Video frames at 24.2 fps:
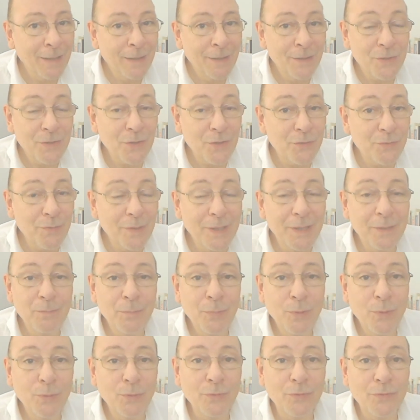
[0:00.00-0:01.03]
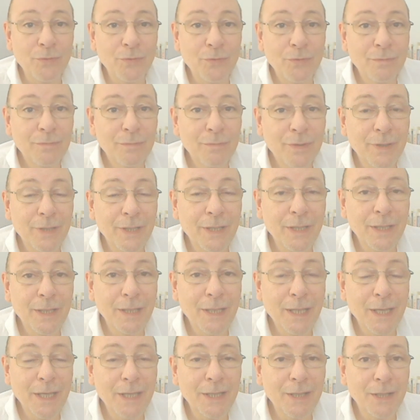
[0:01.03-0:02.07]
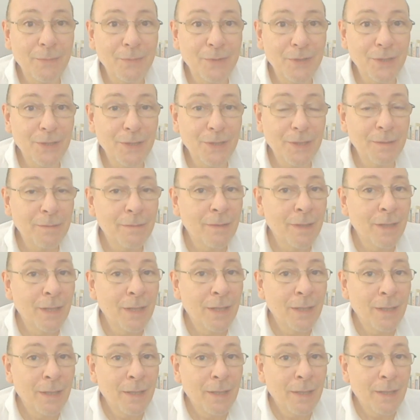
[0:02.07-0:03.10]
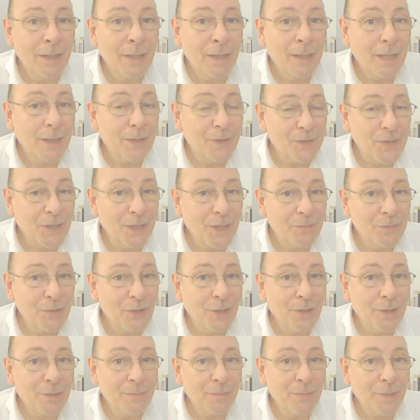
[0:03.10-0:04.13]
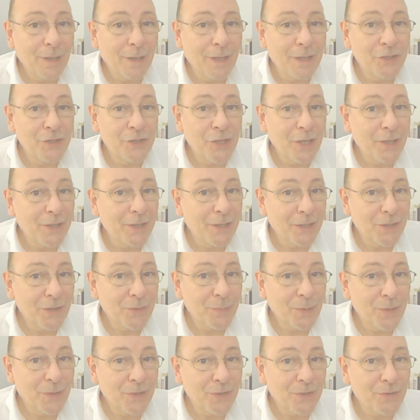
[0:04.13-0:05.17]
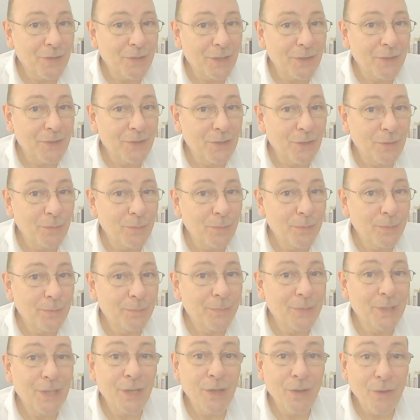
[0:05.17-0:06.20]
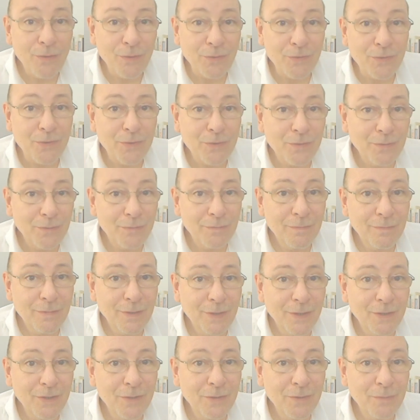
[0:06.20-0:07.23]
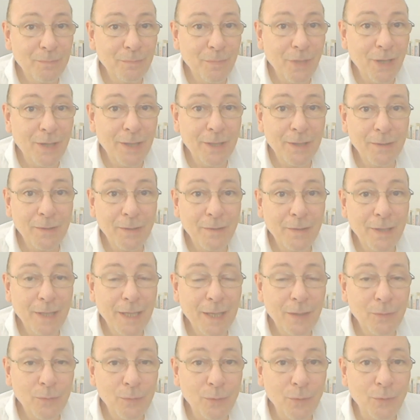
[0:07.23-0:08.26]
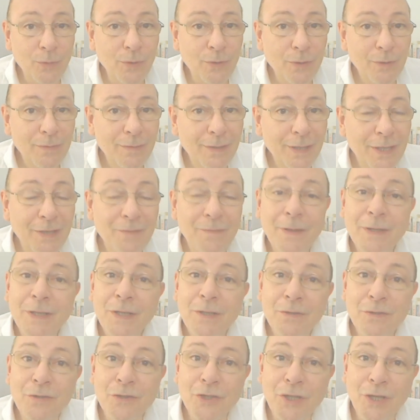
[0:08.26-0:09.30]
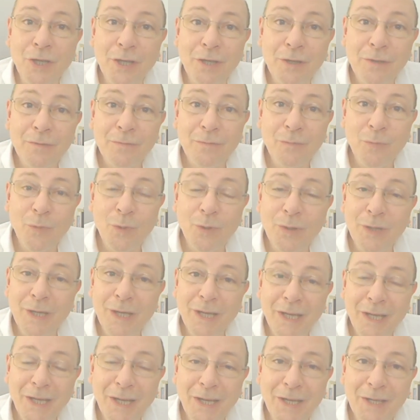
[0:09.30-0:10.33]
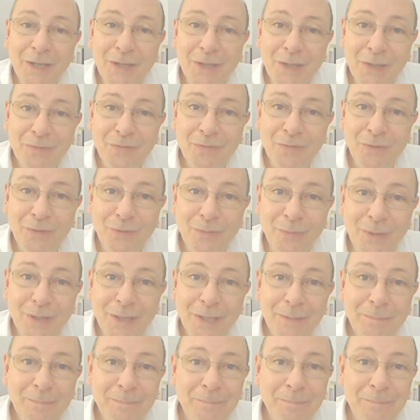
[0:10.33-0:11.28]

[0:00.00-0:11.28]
So it's really important, the anonymity. At the same time, I share the experience, strength and hope because it's my outlook, and if I didn't share what A A did for me,